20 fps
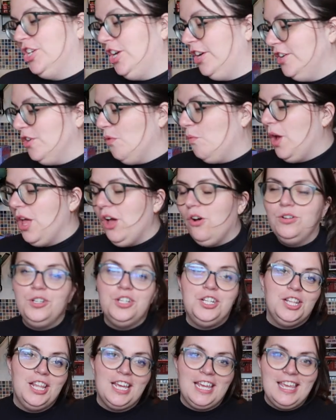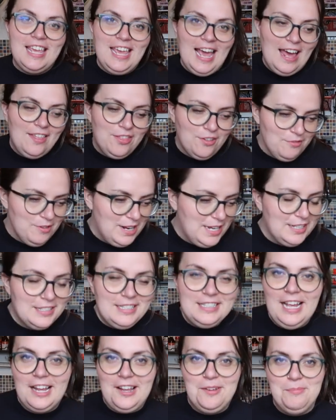done, we're on to the gathering
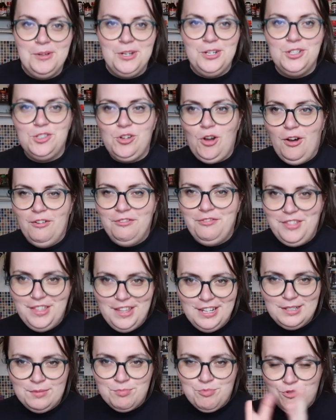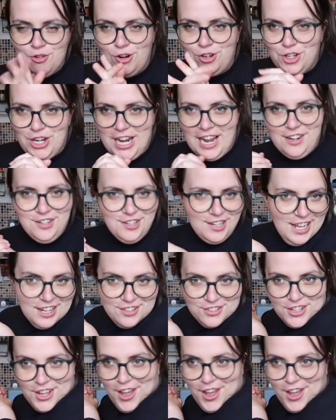segment of this project. Let's